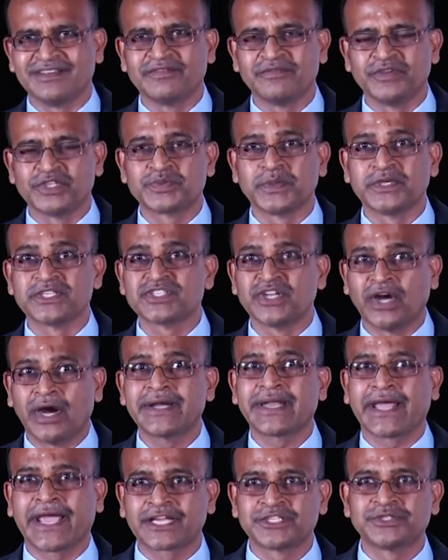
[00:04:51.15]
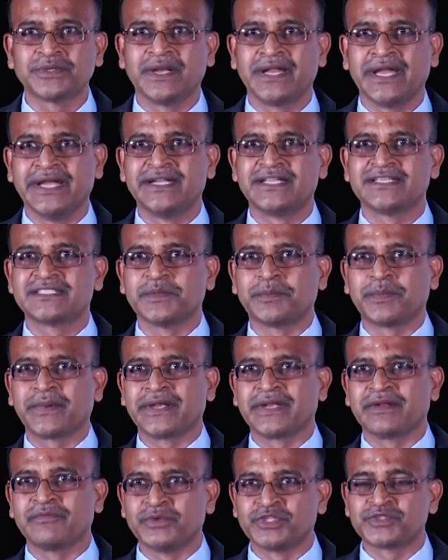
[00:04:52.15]
which was not actually
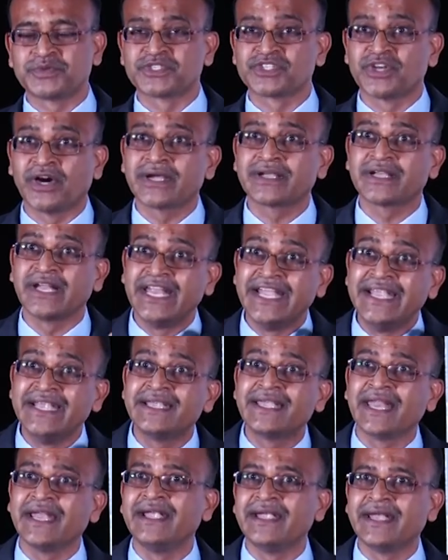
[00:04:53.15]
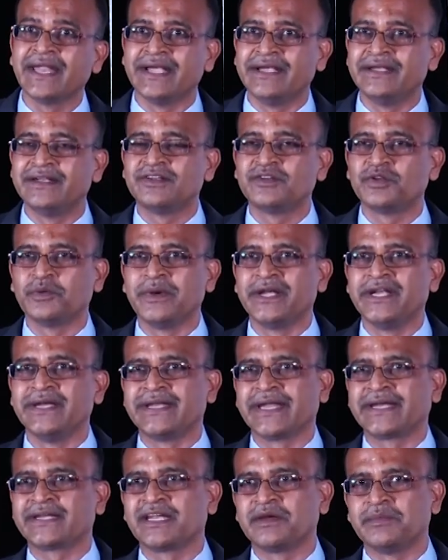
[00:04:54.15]
anticipated, which was not intended to be
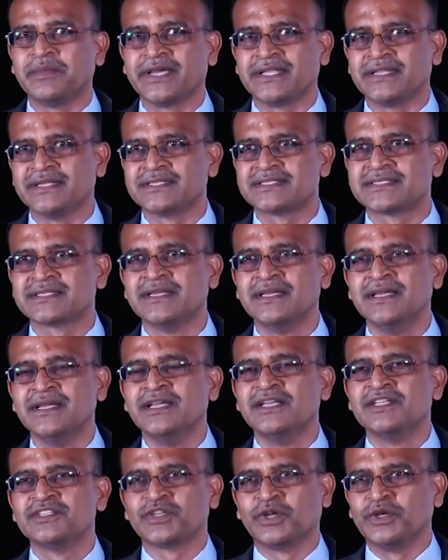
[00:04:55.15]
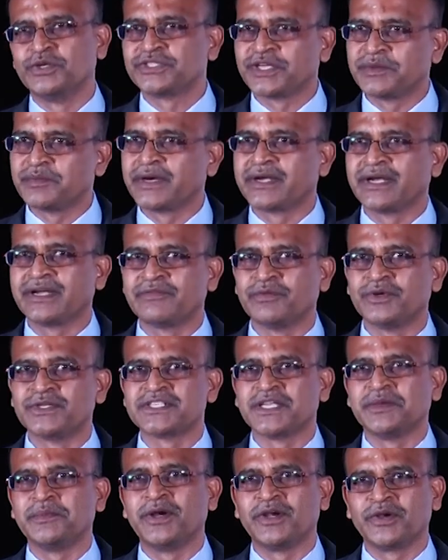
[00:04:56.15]
detected by this solution, but it was
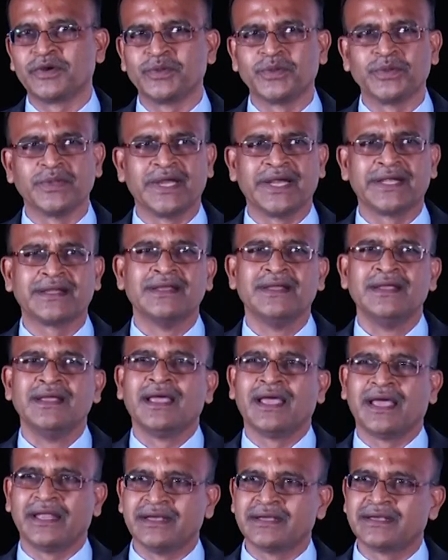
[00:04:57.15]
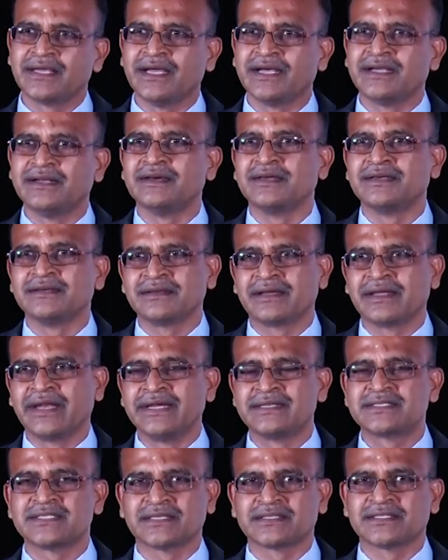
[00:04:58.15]
able to do that, and it had
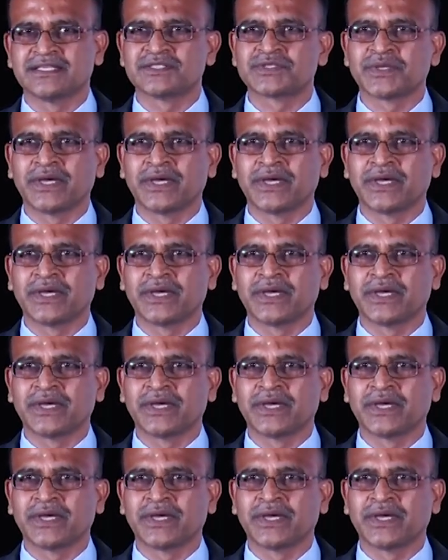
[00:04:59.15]
great success.